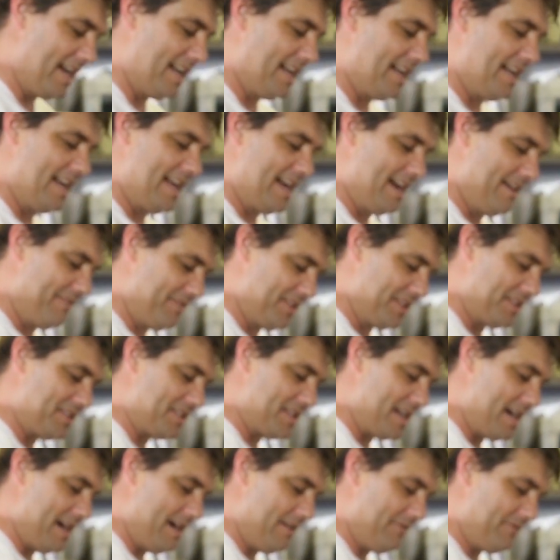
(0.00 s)
love the
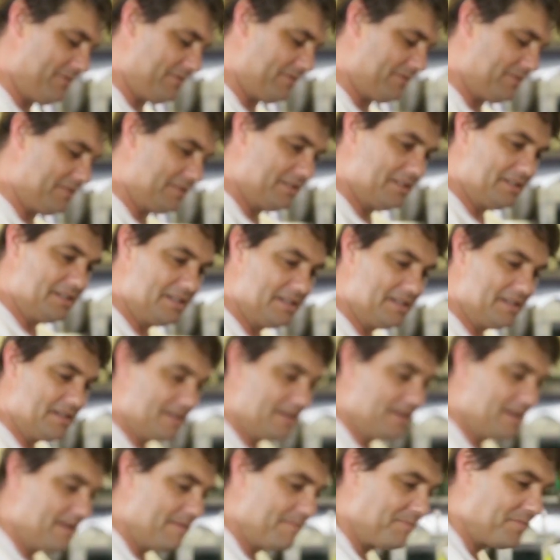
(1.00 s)
stuff,
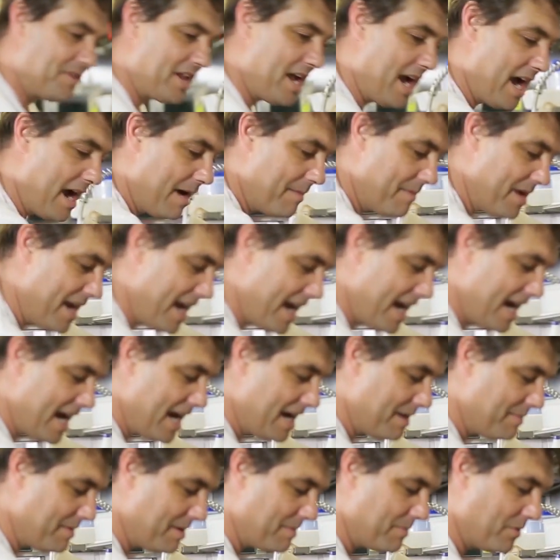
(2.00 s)

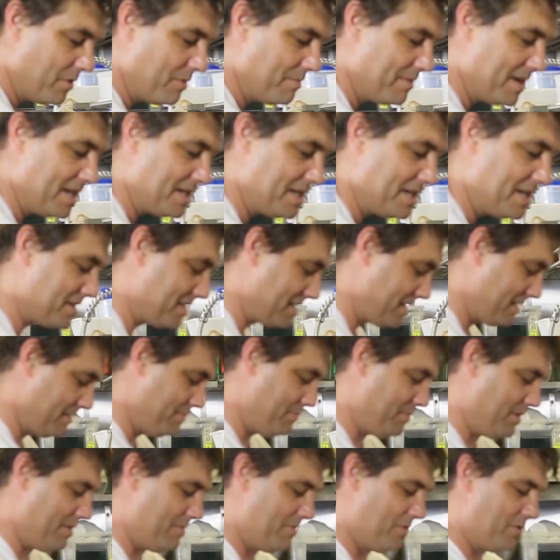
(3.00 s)
and a bit more mint,
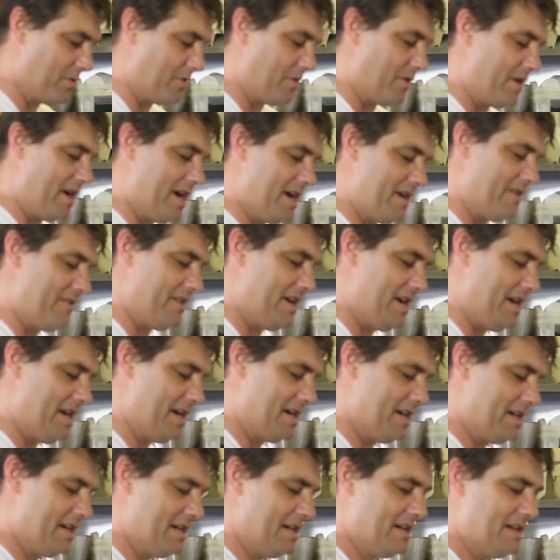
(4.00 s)
a bit more greenery,
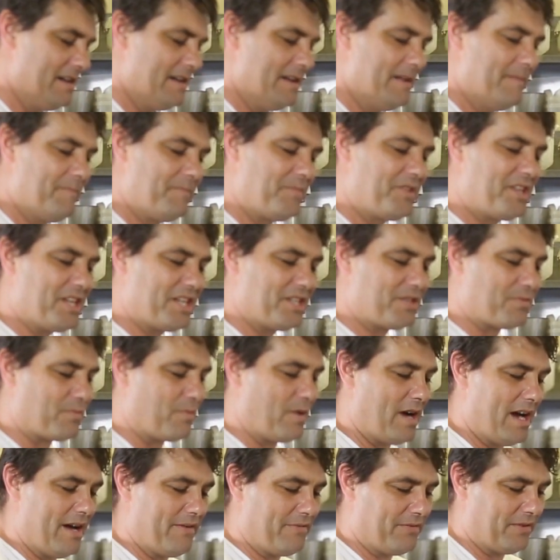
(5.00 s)
just
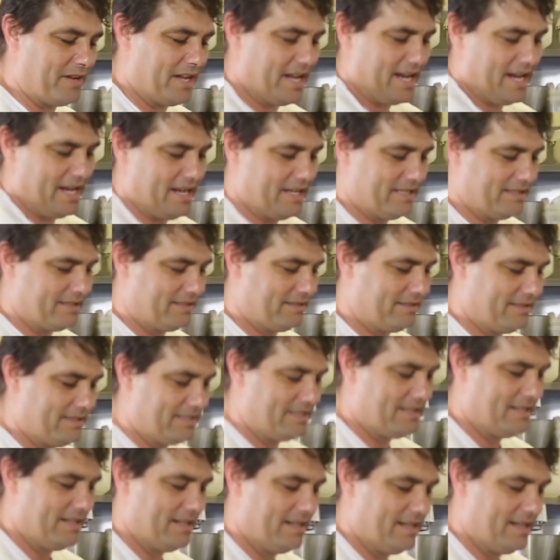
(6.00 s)
roughly,
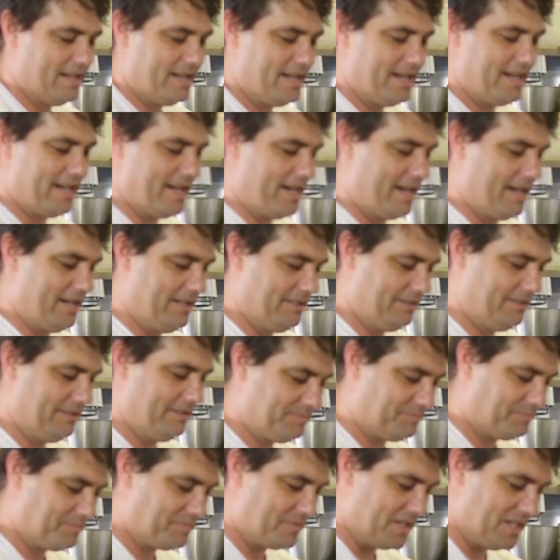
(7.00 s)
you know.
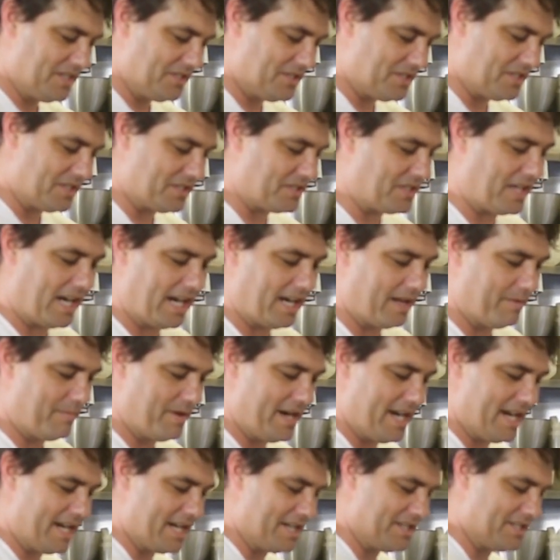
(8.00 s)
This is a salad
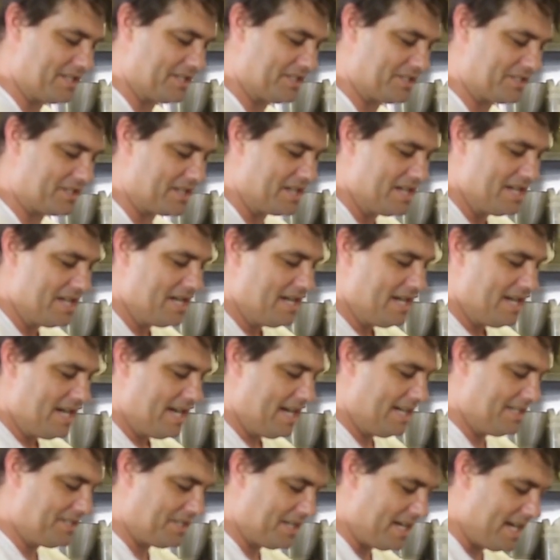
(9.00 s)
where you can just,
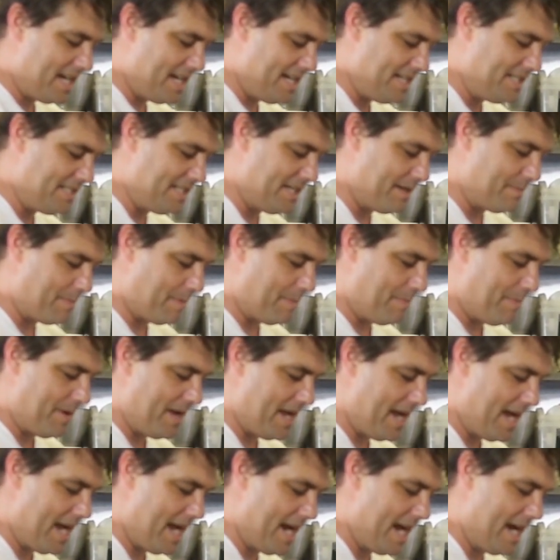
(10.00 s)
it's easy to
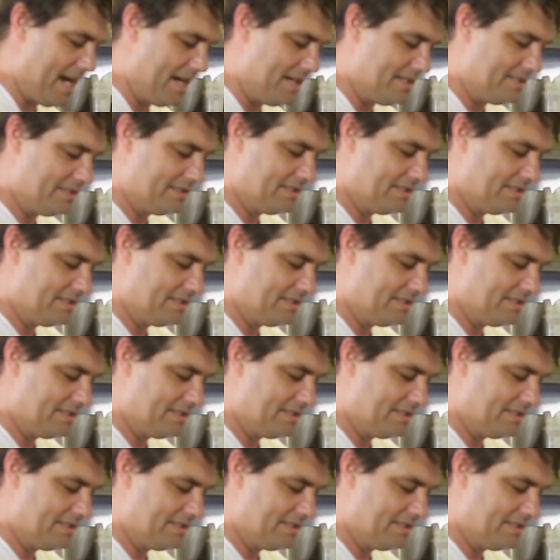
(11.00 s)
prepare,